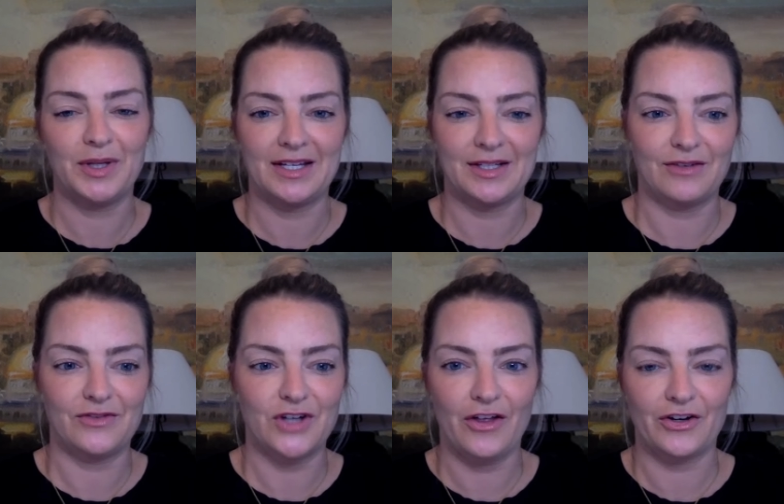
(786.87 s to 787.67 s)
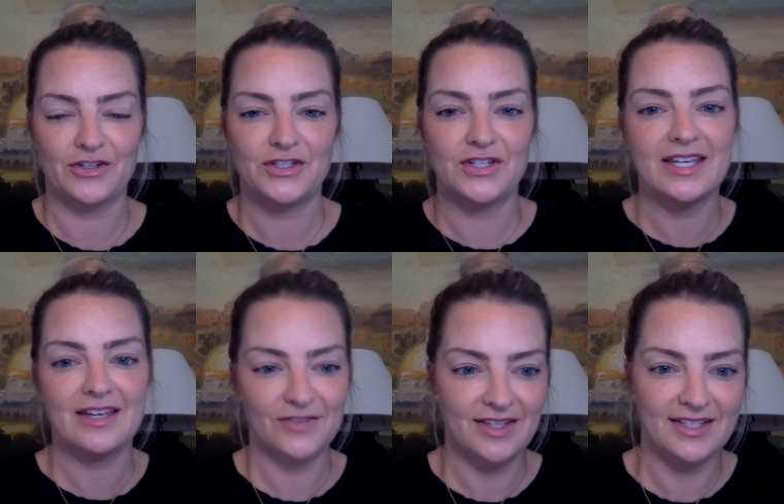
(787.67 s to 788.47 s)
billions of dollars to
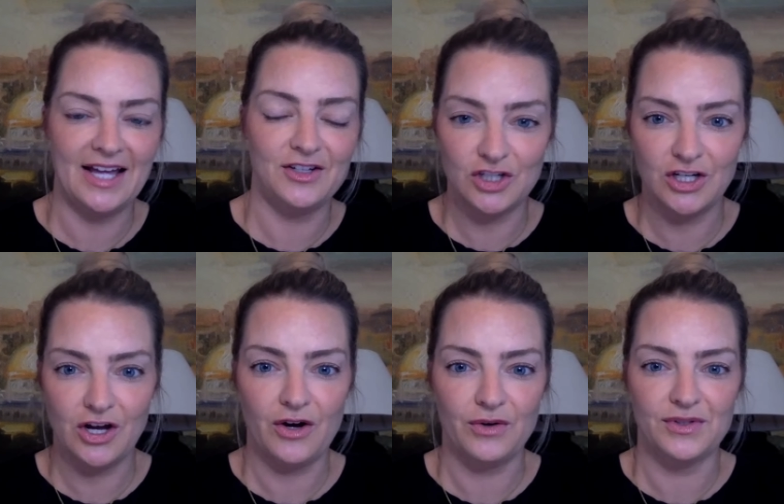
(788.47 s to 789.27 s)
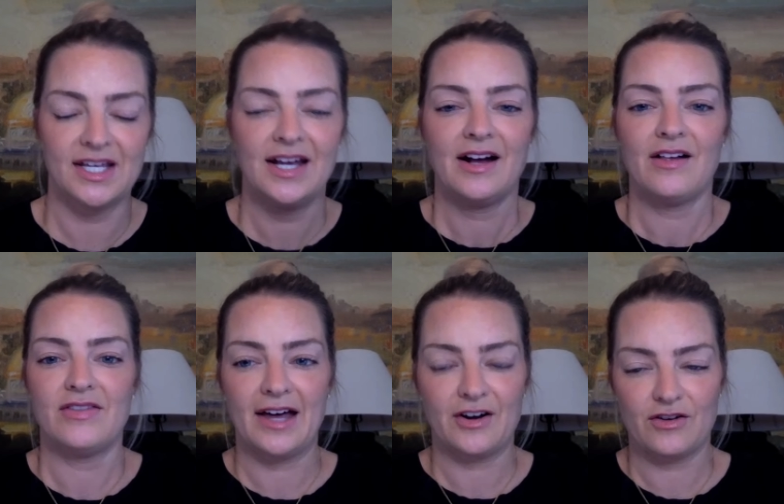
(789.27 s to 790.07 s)
give to these N G Os
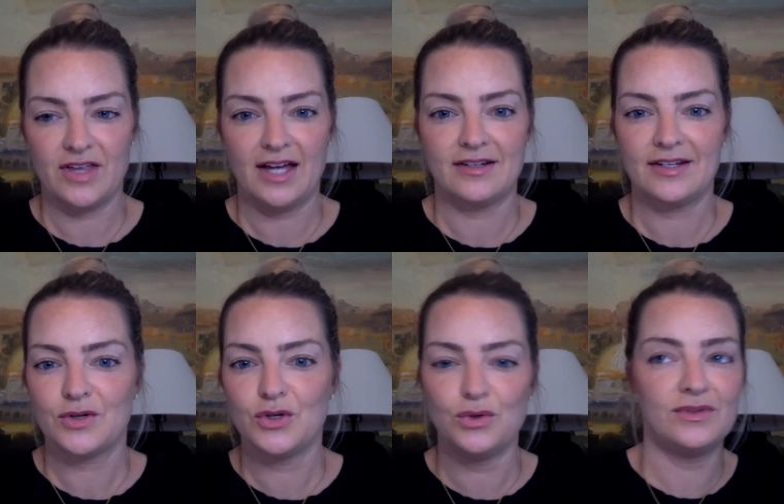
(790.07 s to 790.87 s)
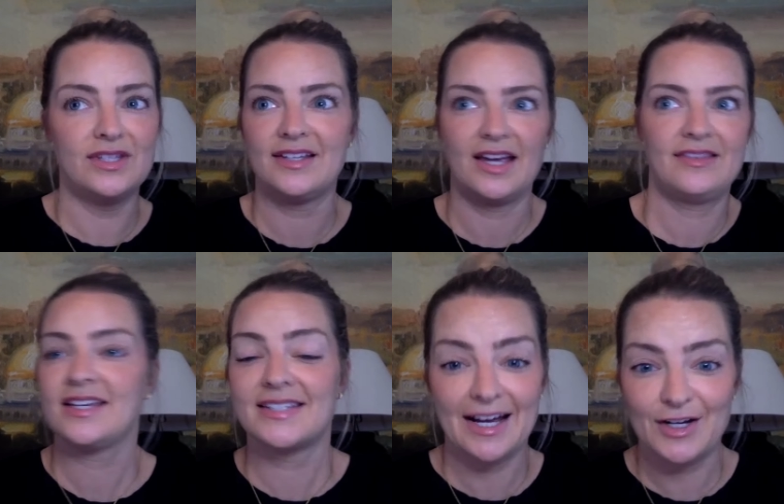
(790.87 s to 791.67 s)
that are then who the, the
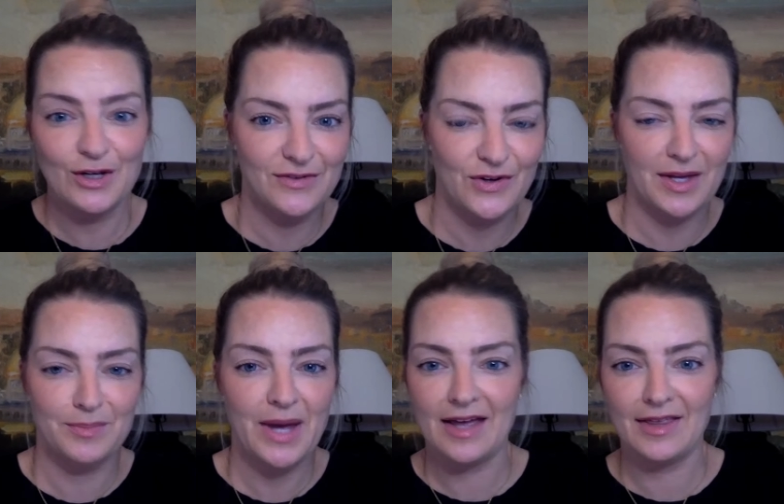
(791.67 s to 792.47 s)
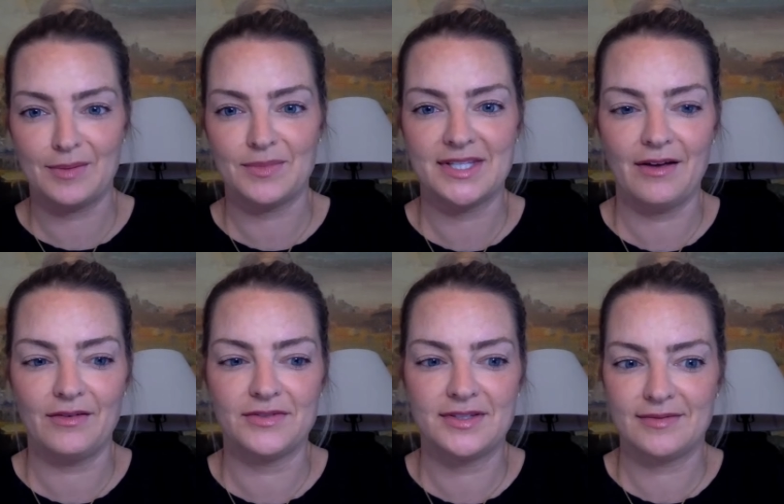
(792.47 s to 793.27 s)
executives are then paying
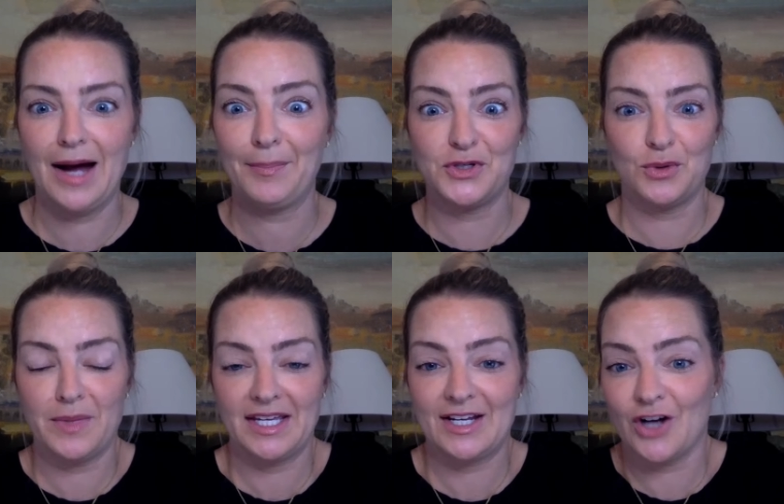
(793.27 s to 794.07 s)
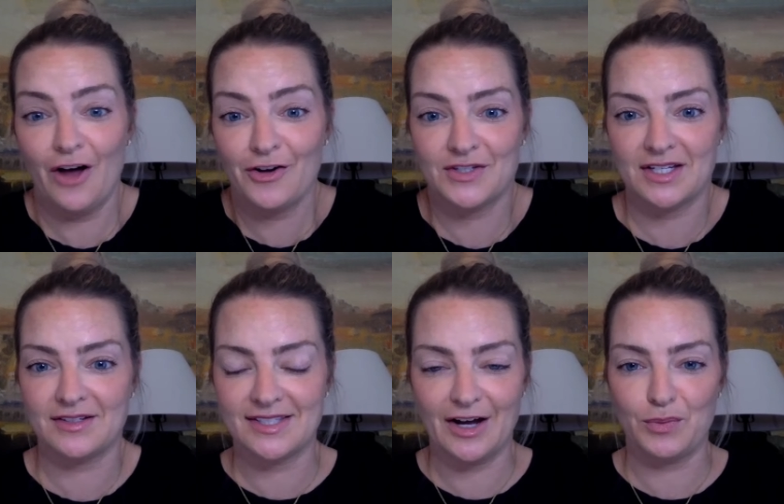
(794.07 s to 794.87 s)
themselves up to a million dollars in
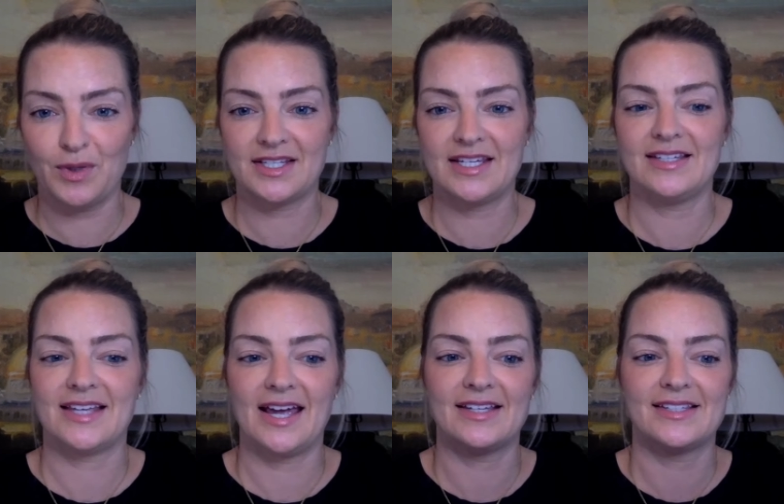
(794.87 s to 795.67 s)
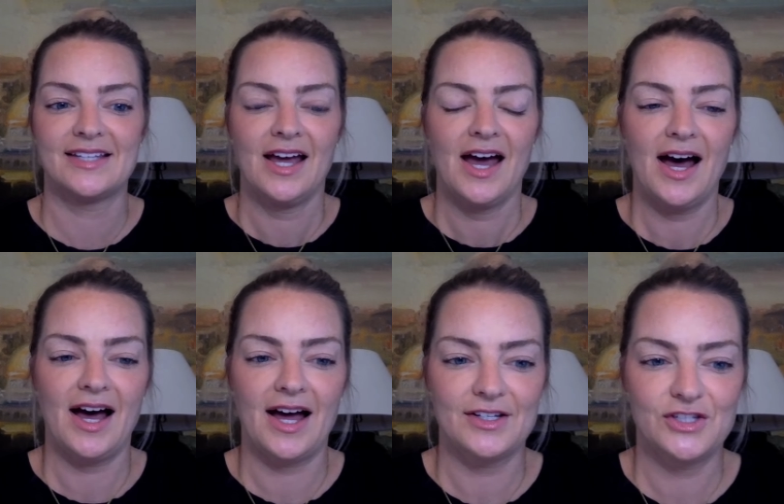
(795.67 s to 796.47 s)
Southwest Key's case
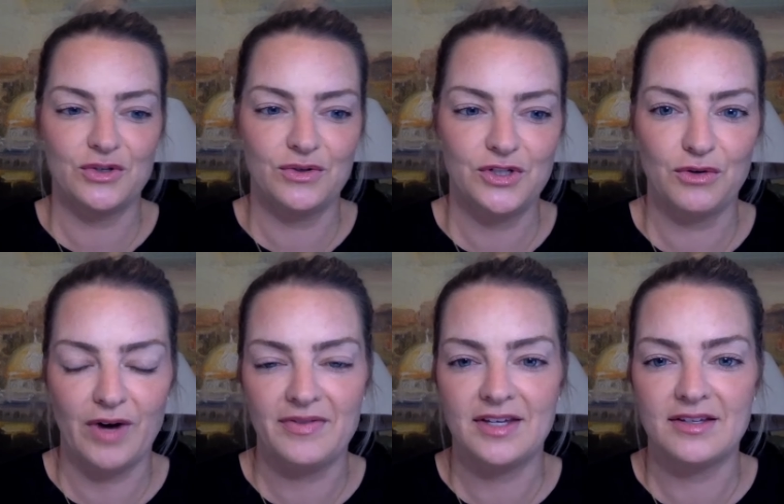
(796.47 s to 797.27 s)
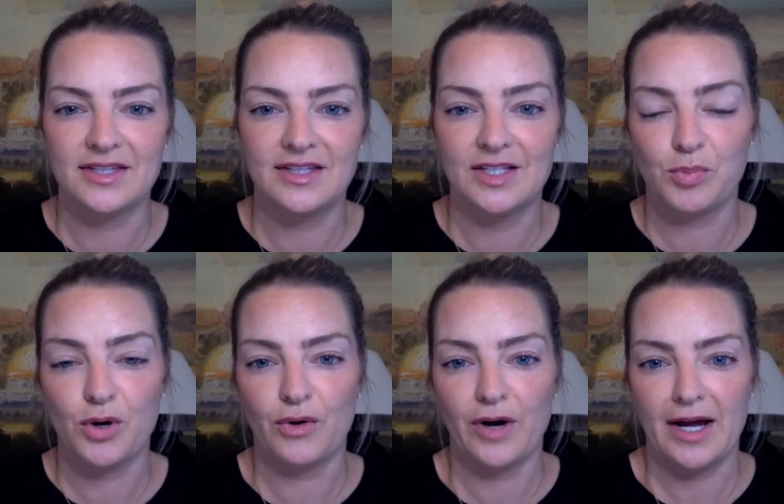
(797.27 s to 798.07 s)
uh, to to run these these
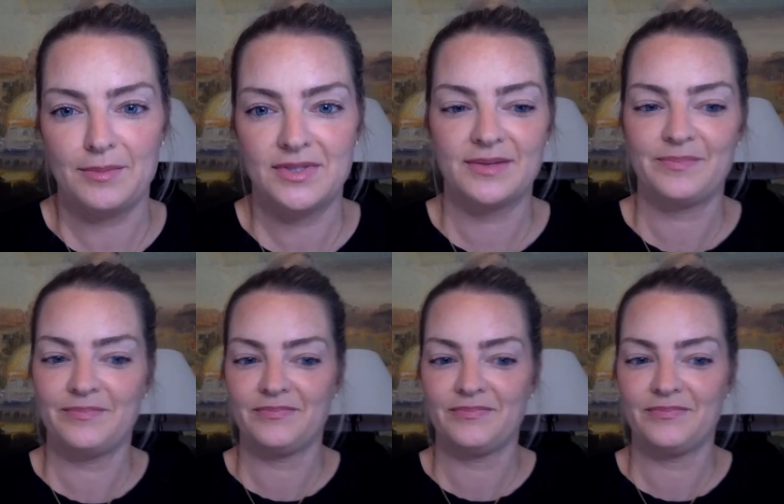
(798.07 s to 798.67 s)
programs